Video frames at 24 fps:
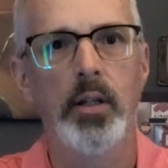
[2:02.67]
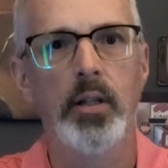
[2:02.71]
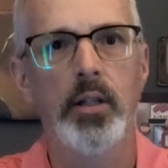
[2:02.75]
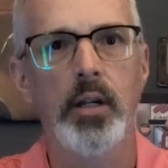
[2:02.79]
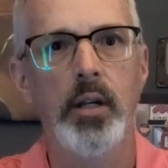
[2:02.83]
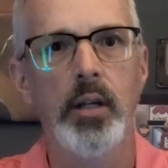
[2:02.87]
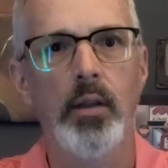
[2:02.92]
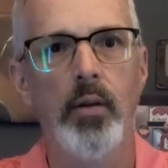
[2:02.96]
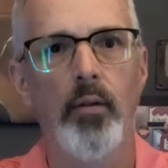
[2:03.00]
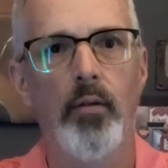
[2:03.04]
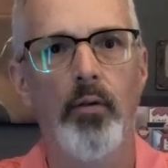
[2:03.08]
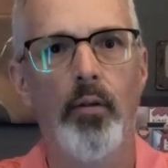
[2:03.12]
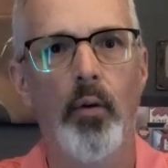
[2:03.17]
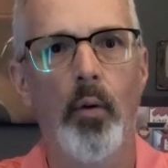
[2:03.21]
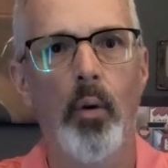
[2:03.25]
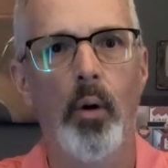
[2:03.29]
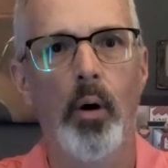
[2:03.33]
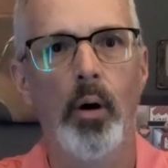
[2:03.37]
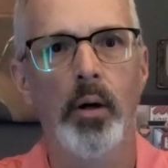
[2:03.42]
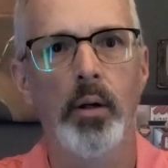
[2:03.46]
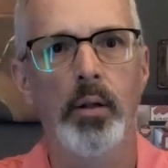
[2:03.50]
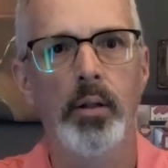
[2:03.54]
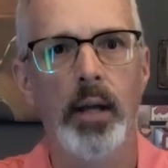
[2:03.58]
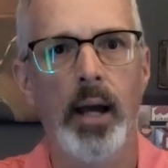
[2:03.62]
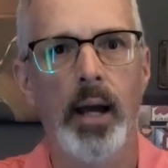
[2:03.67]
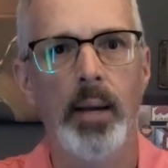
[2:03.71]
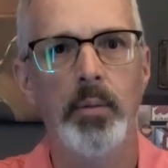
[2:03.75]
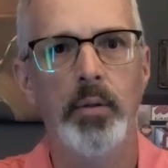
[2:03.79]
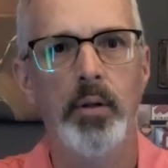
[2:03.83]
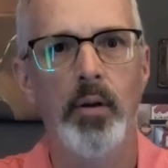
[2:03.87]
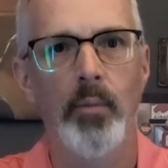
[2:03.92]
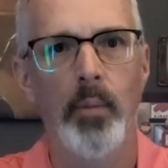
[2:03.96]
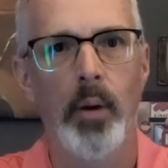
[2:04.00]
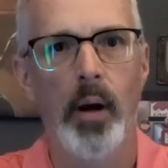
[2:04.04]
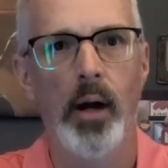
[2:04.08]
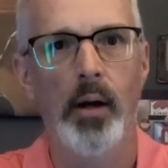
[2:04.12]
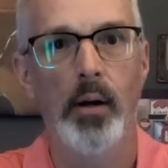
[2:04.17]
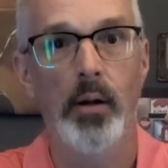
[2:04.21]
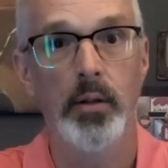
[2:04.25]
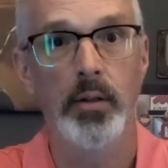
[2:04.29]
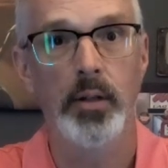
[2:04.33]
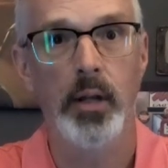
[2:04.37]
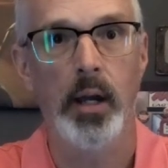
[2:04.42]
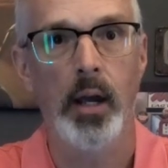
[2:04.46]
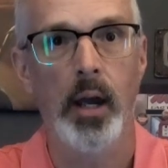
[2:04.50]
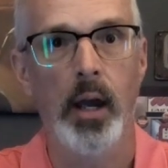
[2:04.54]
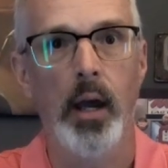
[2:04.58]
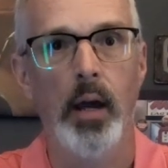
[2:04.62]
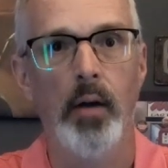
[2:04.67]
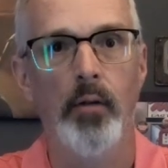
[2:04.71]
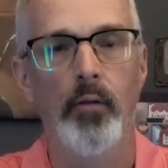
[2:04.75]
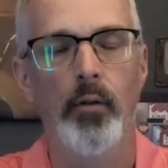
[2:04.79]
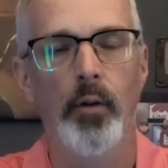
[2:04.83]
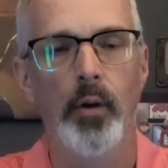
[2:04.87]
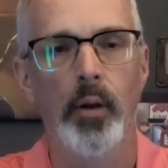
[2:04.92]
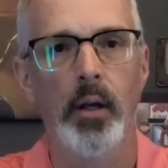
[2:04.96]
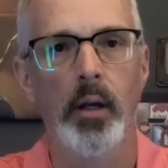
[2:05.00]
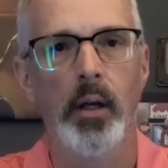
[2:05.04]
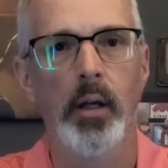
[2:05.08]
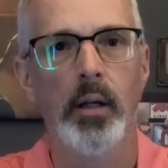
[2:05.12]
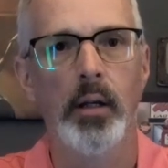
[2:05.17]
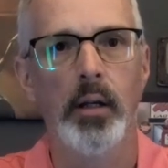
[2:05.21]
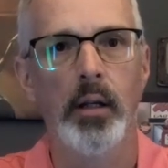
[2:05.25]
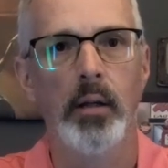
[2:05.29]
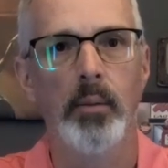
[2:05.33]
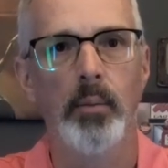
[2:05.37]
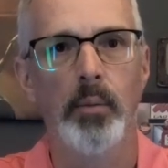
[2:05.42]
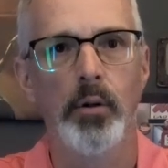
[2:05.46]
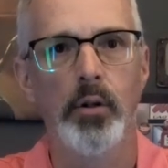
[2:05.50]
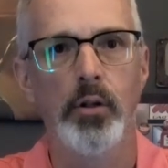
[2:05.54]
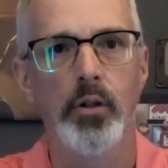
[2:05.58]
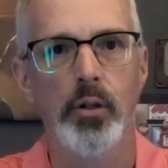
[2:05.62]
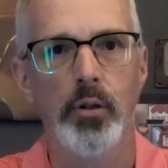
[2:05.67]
you can see the four types of models they have for the Indian